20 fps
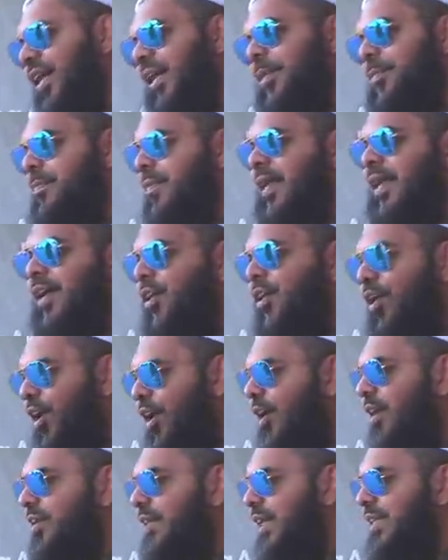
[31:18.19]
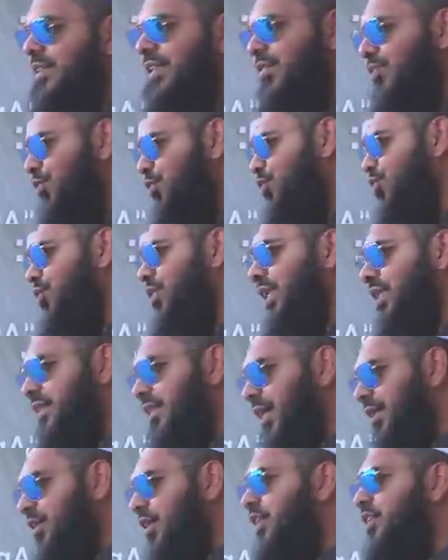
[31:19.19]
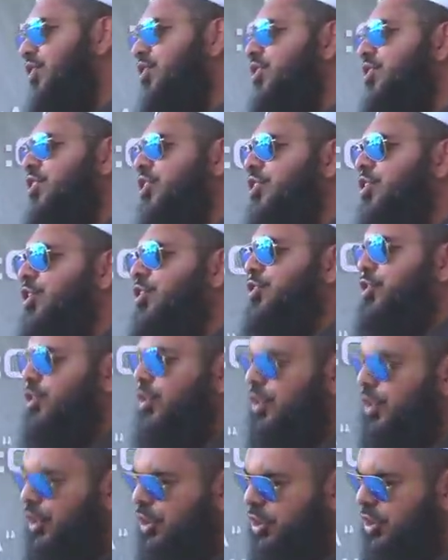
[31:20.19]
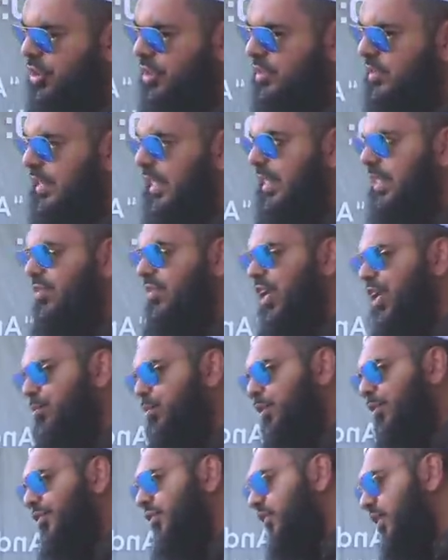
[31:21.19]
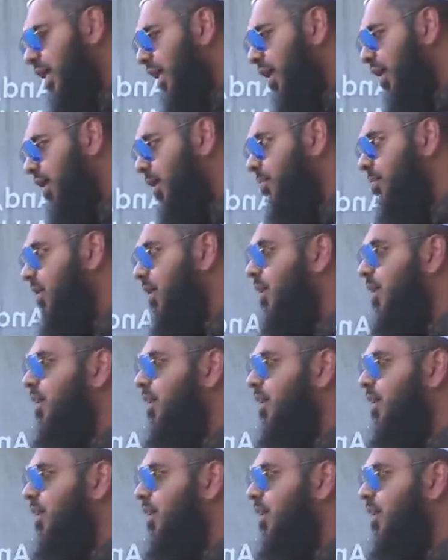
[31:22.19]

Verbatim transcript: Like all of that stuff, you know that's not. Mm. These are traditions that developed over time.